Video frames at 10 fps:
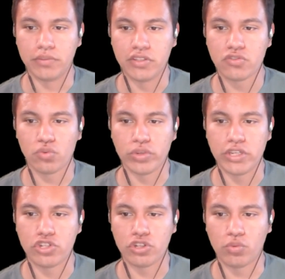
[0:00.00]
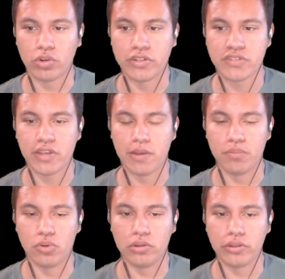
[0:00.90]
this region where
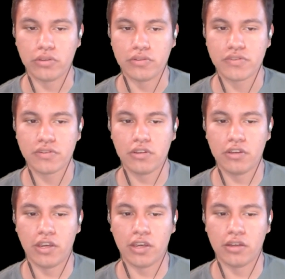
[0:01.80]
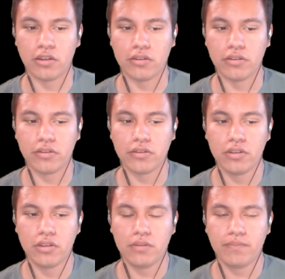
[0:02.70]
Istanbul is, and
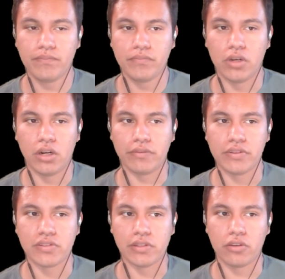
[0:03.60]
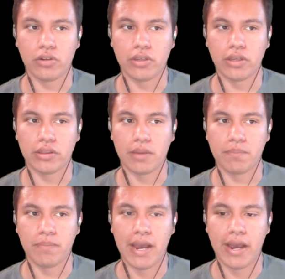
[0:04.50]
obviously they couldn't get
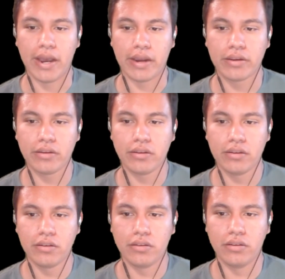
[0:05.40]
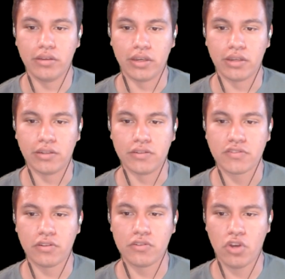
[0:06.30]
that back. And
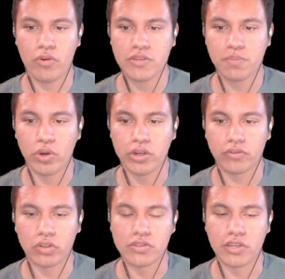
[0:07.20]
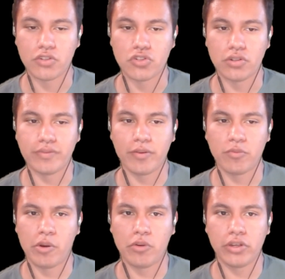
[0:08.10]
so there's always point of contention. If
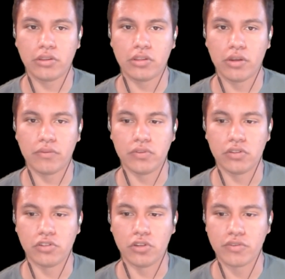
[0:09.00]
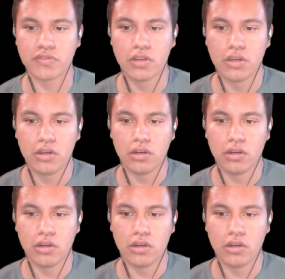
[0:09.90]
I'm remembering that video, it's